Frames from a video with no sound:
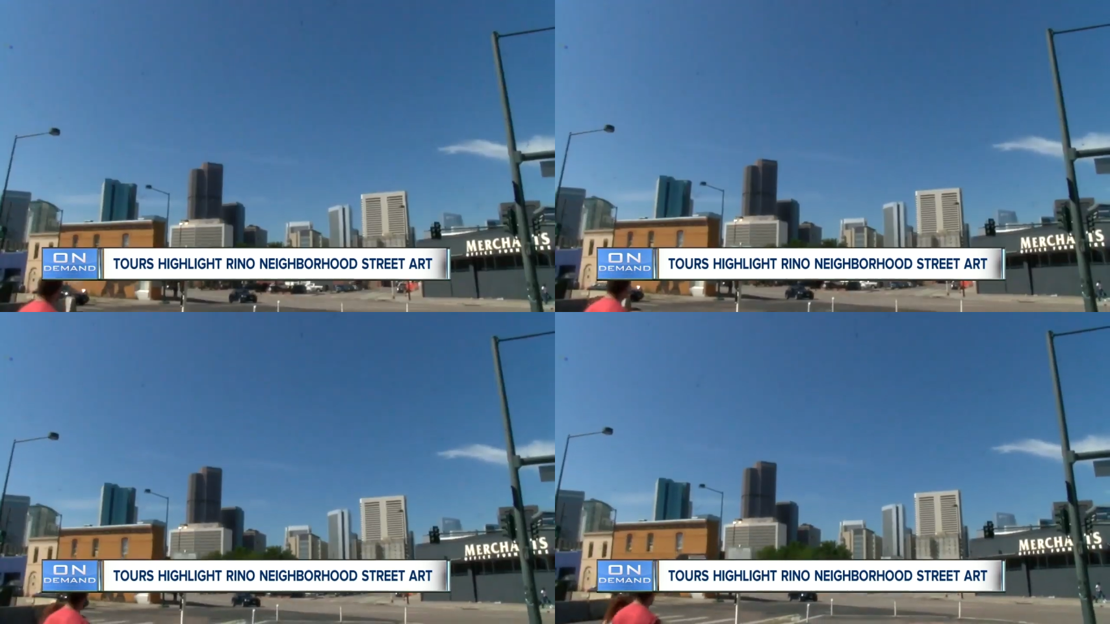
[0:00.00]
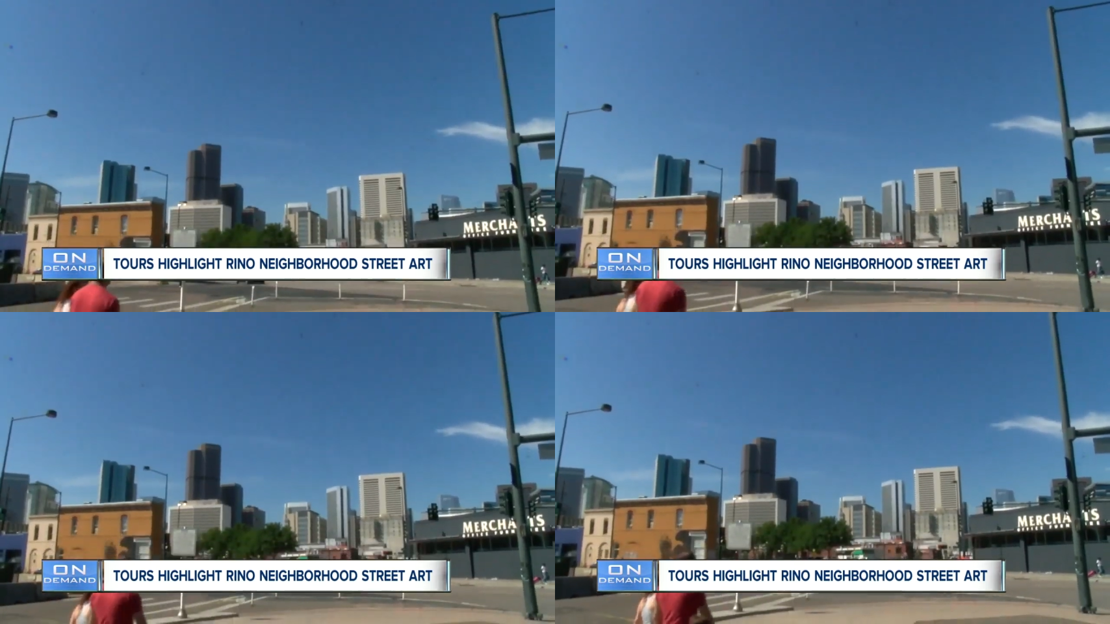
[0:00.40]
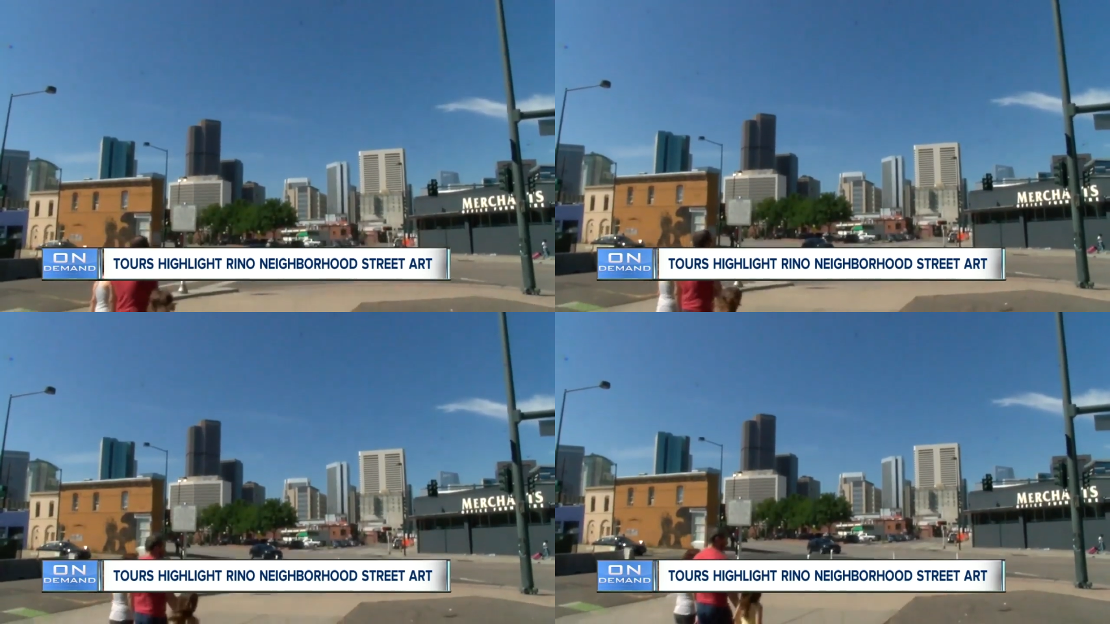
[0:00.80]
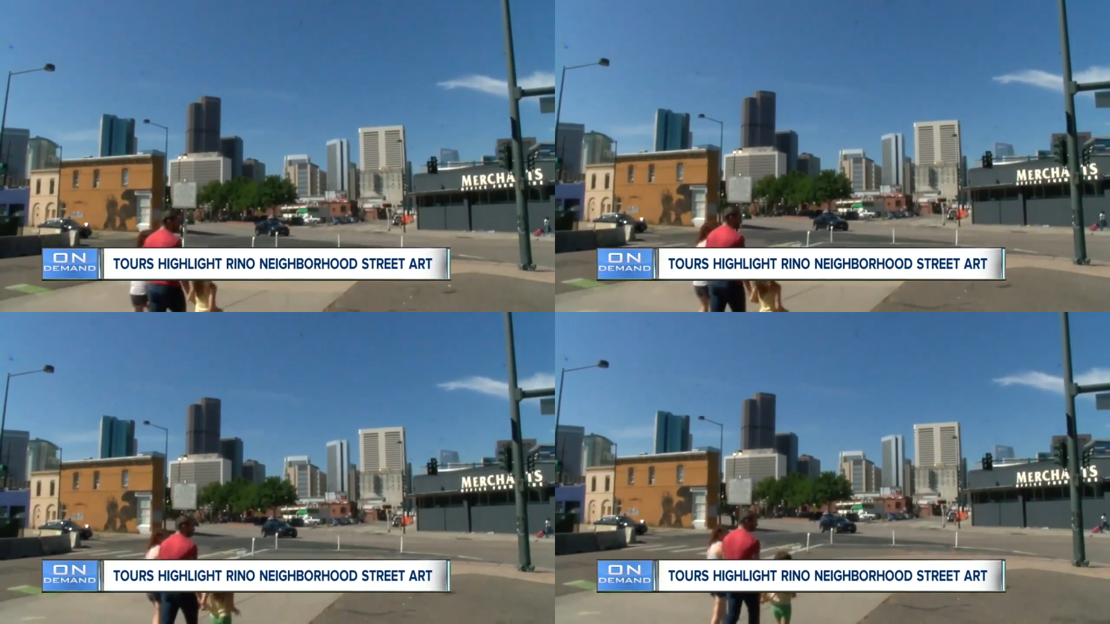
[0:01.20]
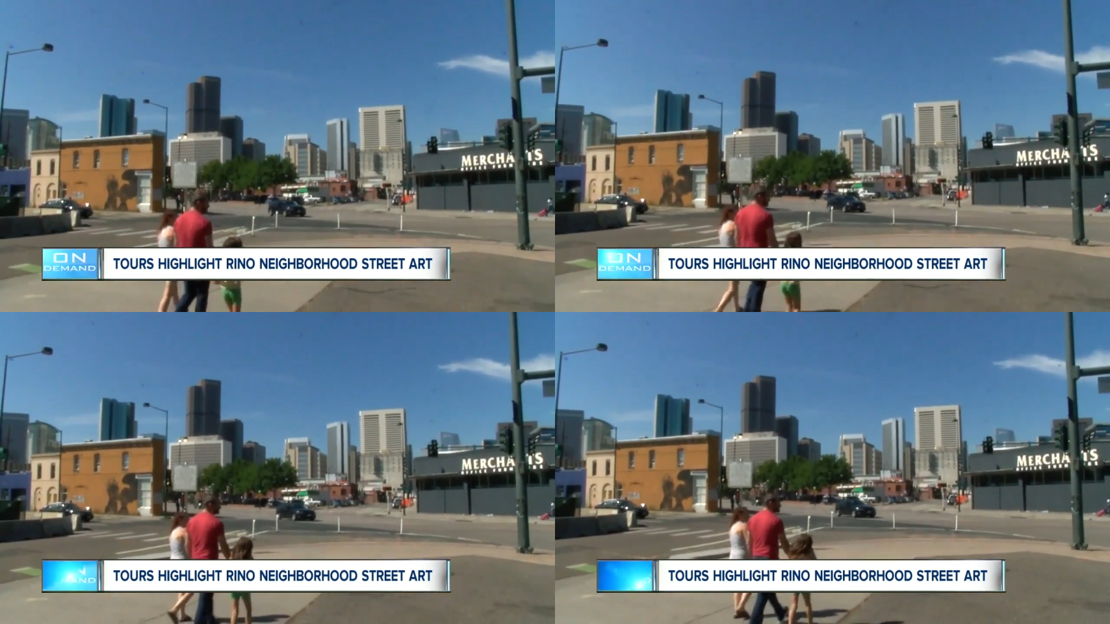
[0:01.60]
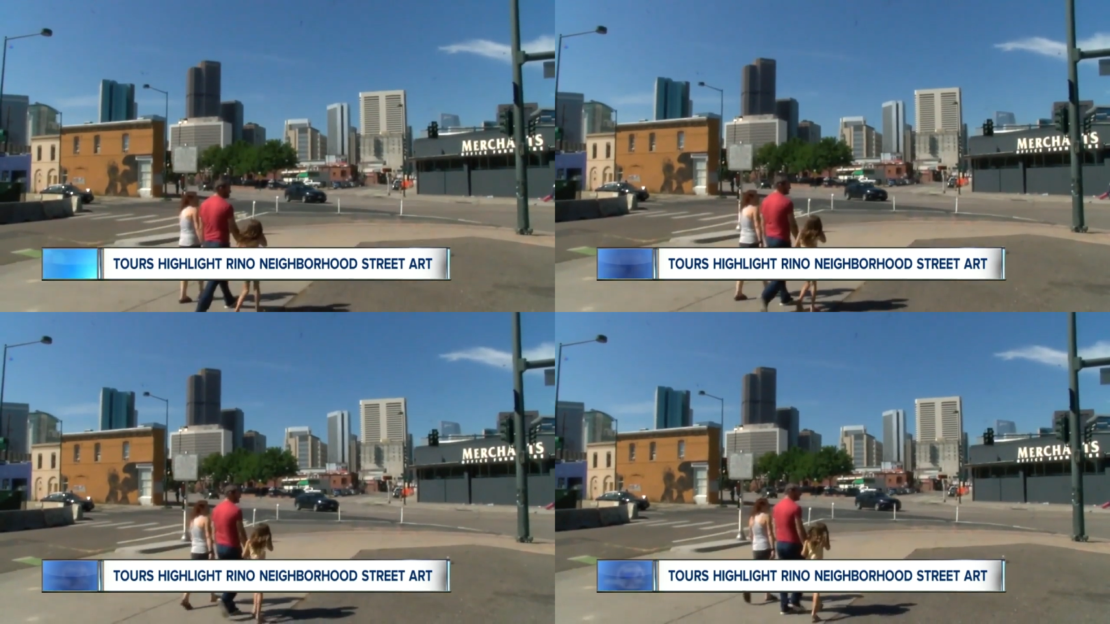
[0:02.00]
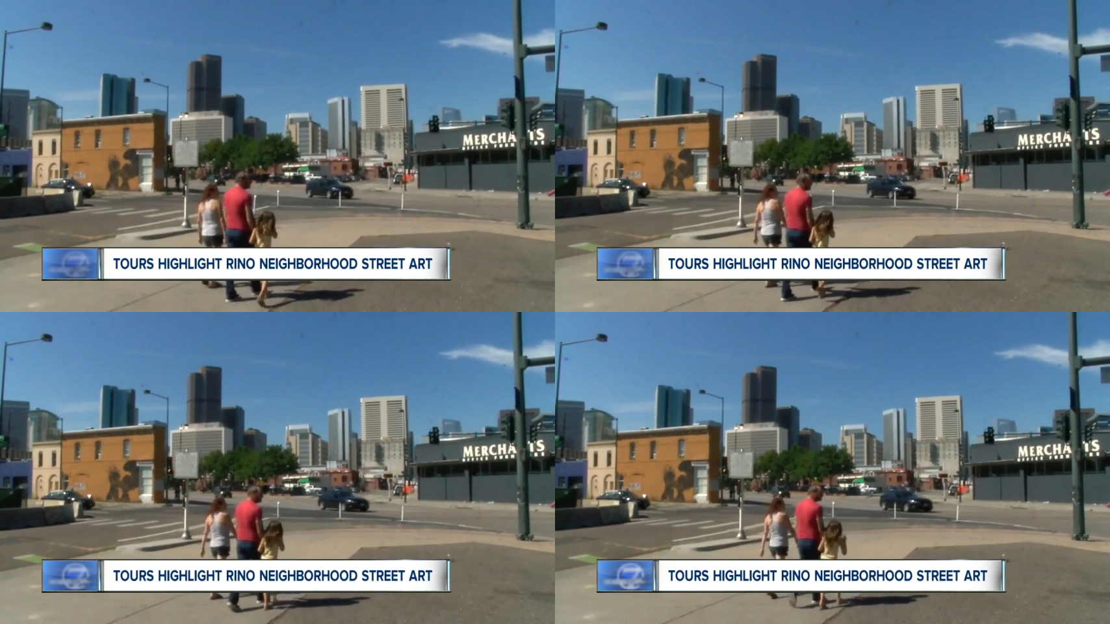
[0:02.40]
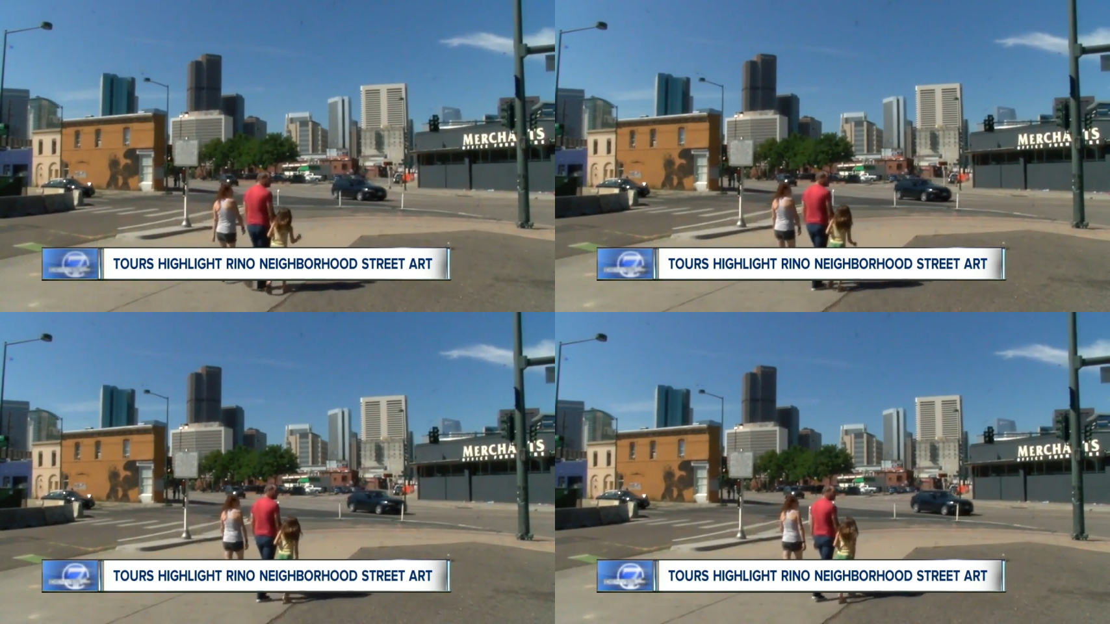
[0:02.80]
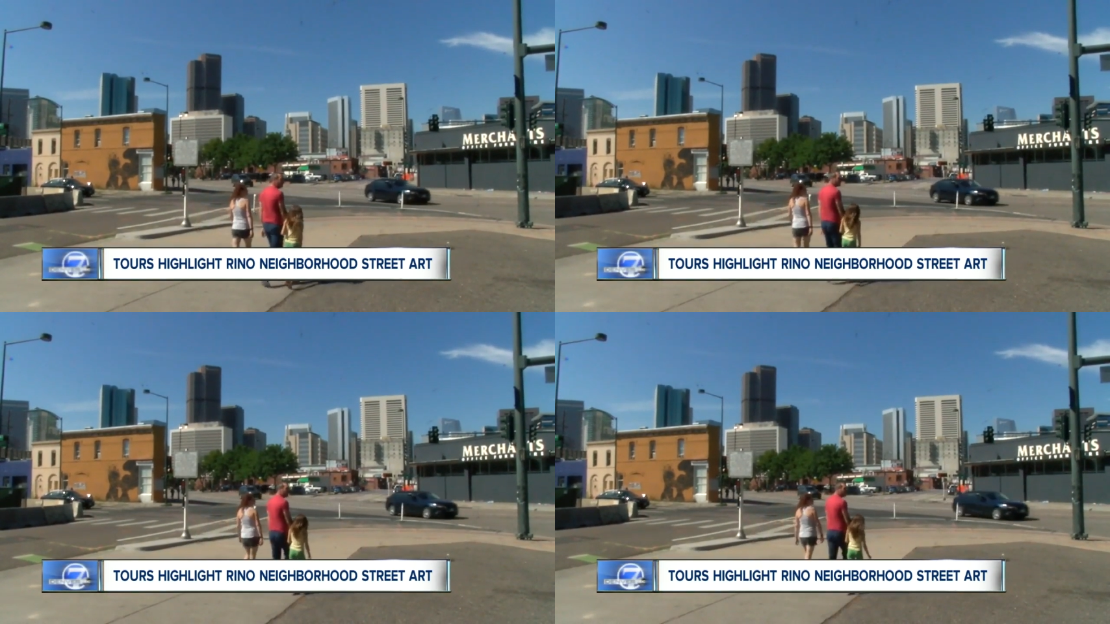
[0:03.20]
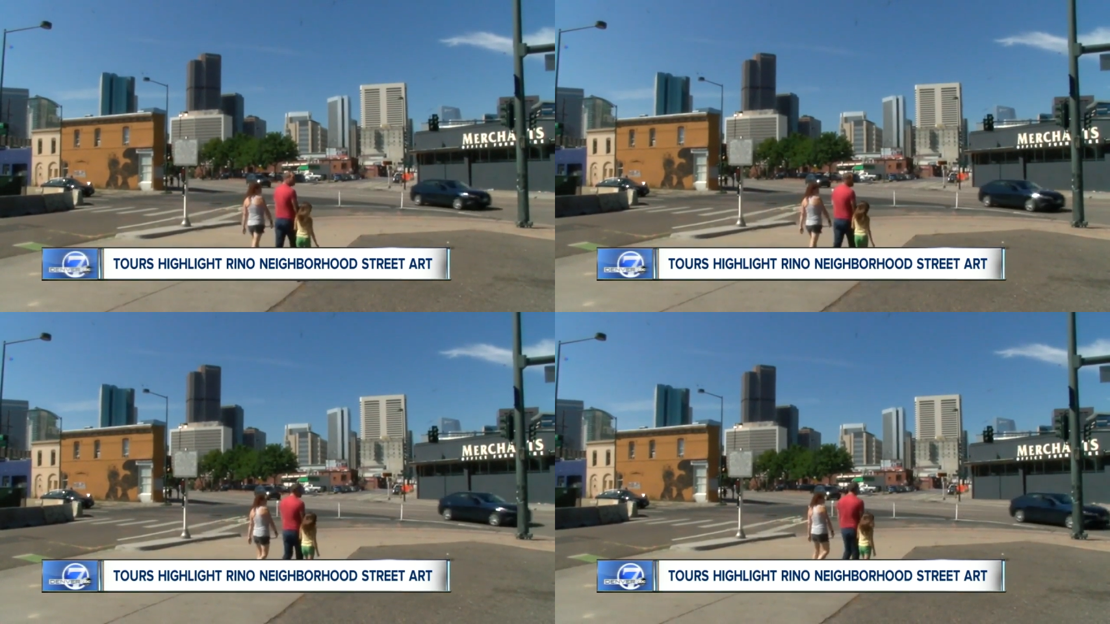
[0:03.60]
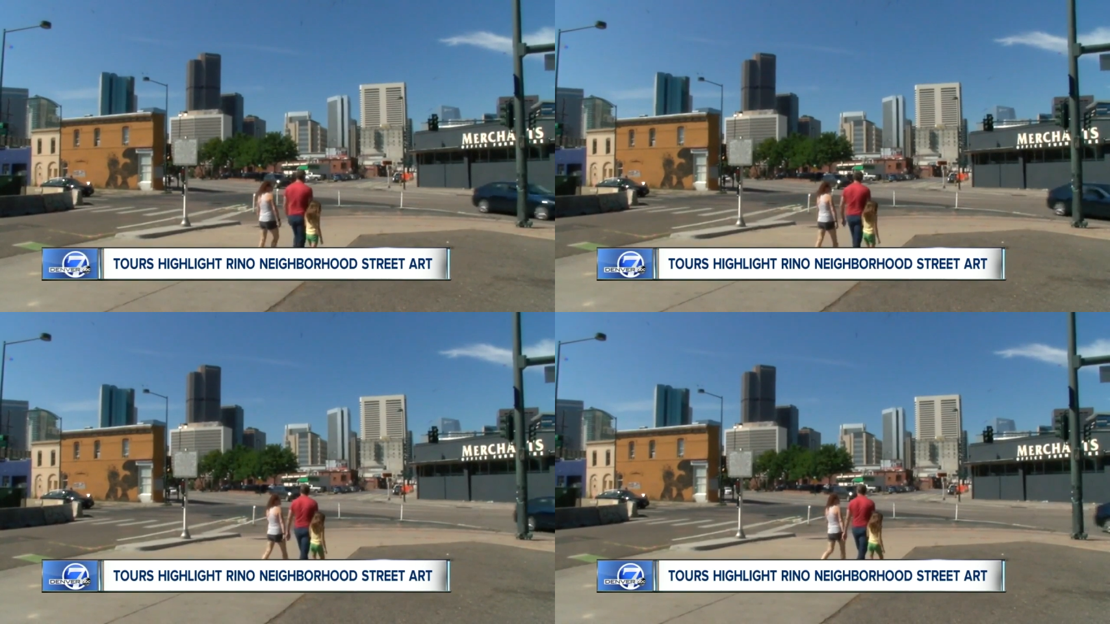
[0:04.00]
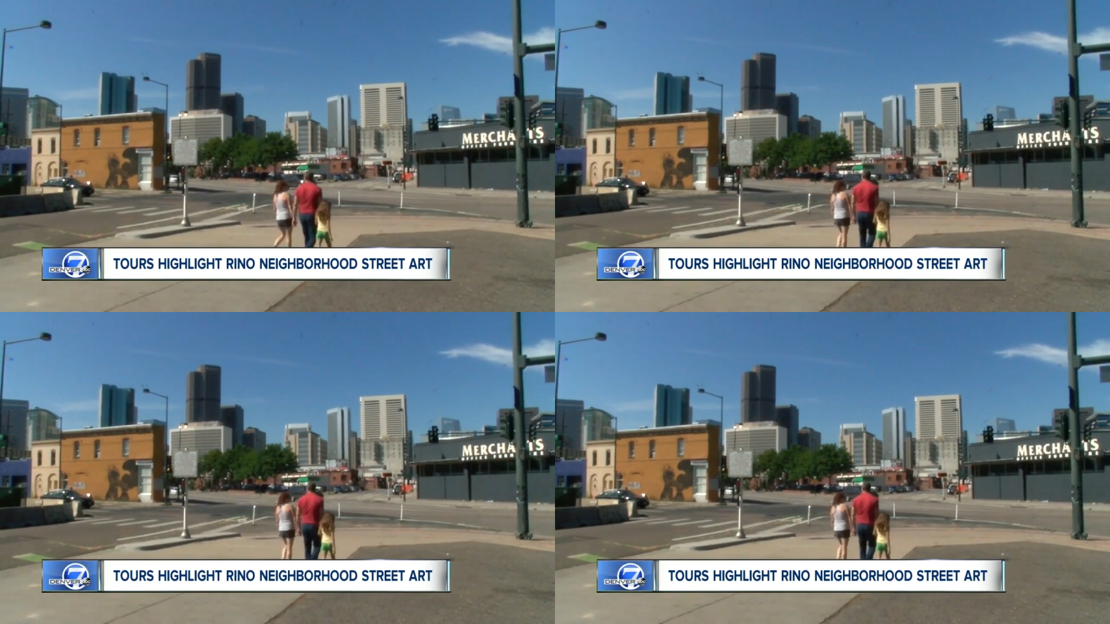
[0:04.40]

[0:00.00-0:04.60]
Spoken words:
(no speaker visible)